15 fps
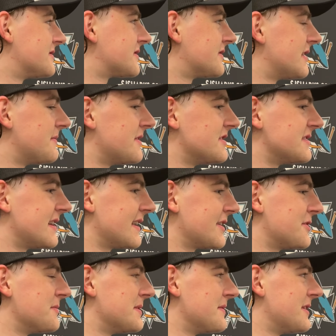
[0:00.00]
scrimmage, like
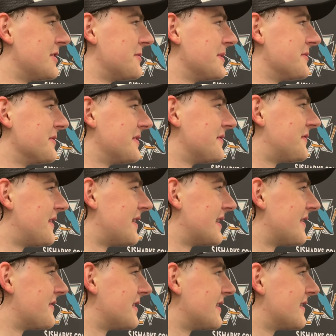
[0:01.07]
it'll be really fun
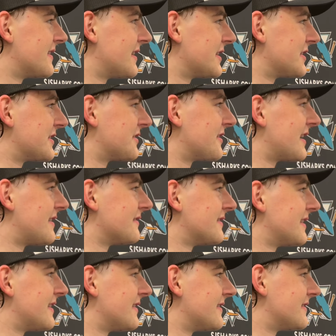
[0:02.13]
having a good crowd there